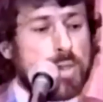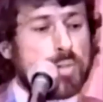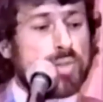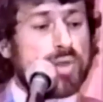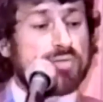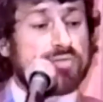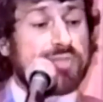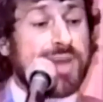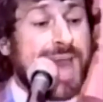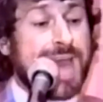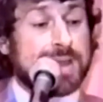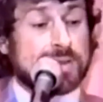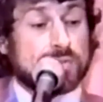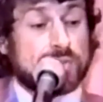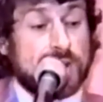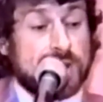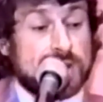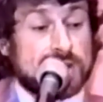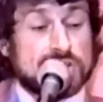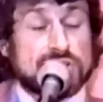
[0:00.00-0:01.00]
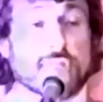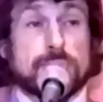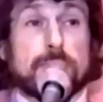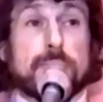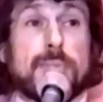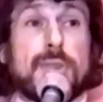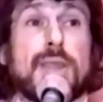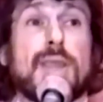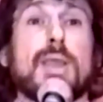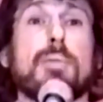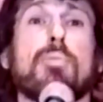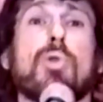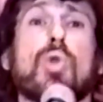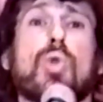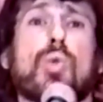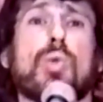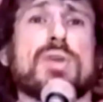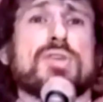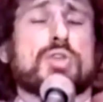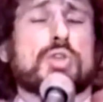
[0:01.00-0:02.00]
The fact is, Hebrew
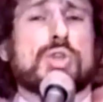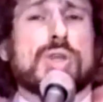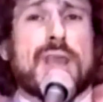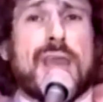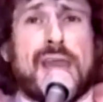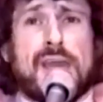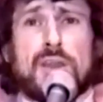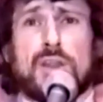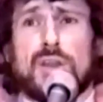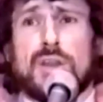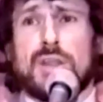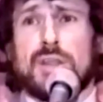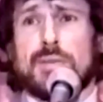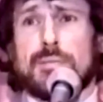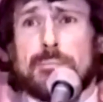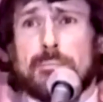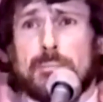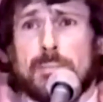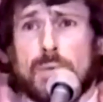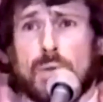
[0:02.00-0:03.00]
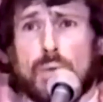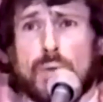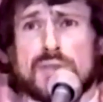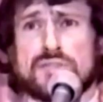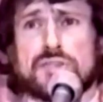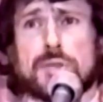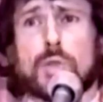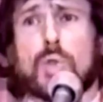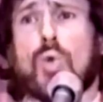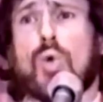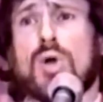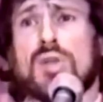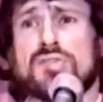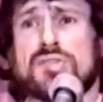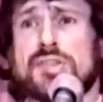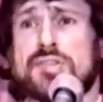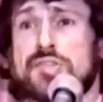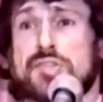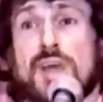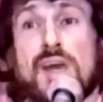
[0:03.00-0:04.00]
Christianity, or as it
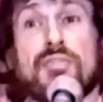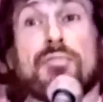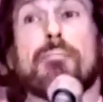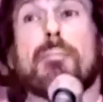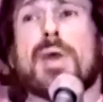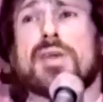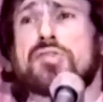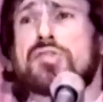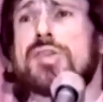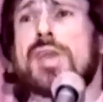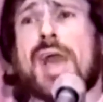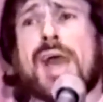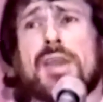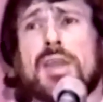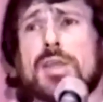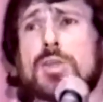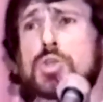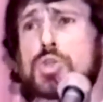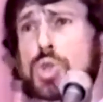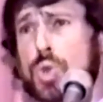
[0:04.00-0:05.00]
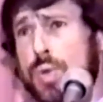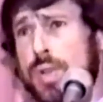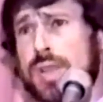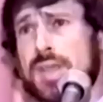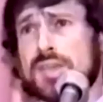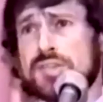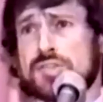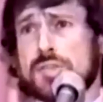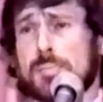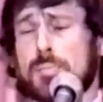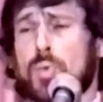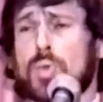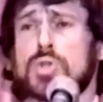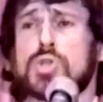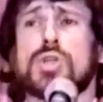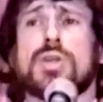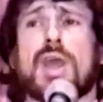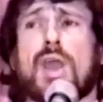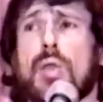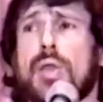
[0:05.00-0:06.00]
calls itself, Messianic Judaism, or
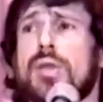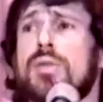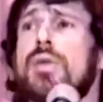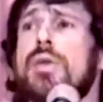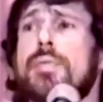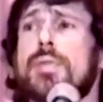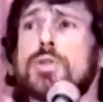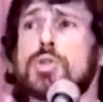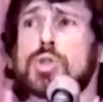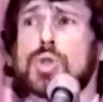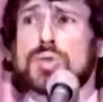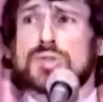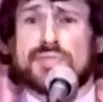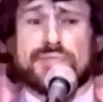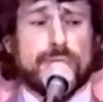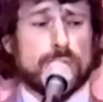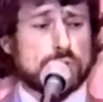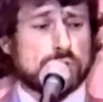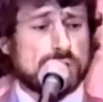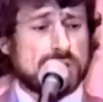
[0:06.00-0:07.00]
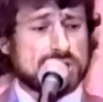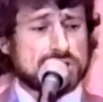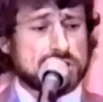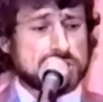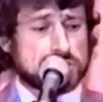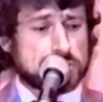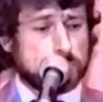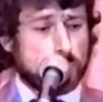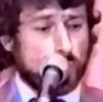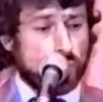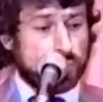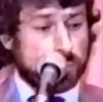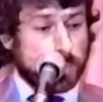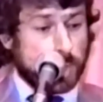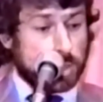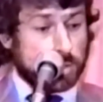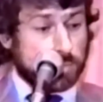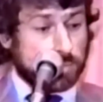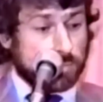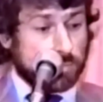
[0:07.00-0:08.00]
generically the Jews for Jesus
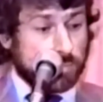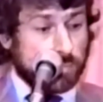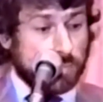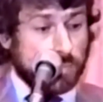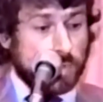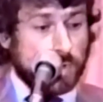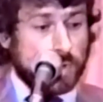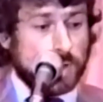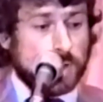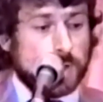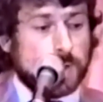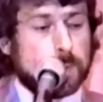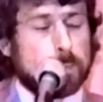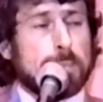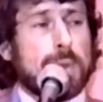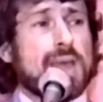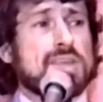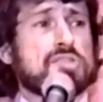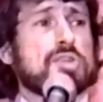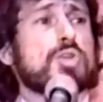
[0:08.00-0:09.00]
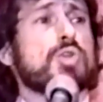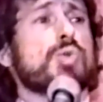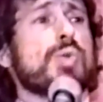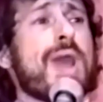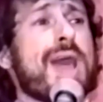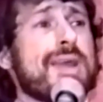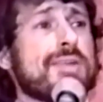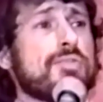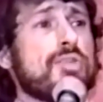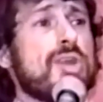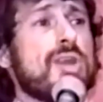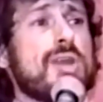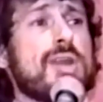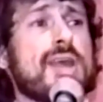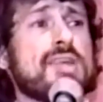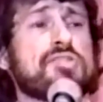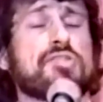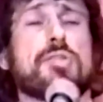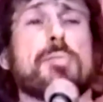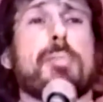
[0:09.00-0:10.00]
movement, has attracted an
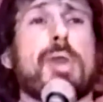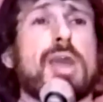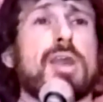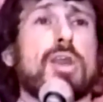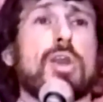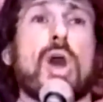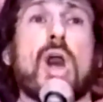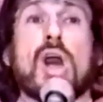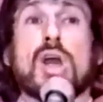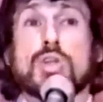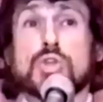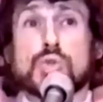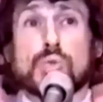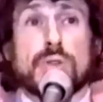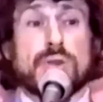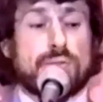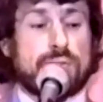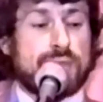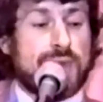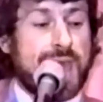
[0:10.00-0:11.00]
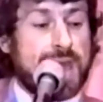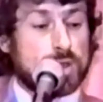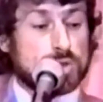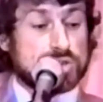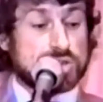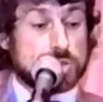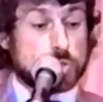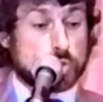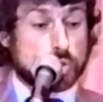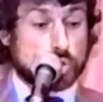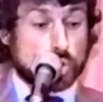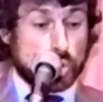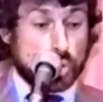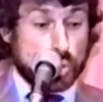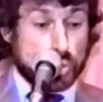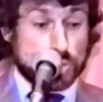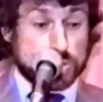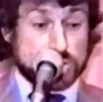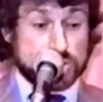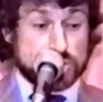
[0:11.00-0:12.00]
estimated 100,000
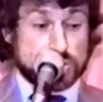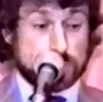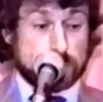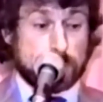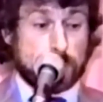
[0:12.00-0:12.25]
Jews,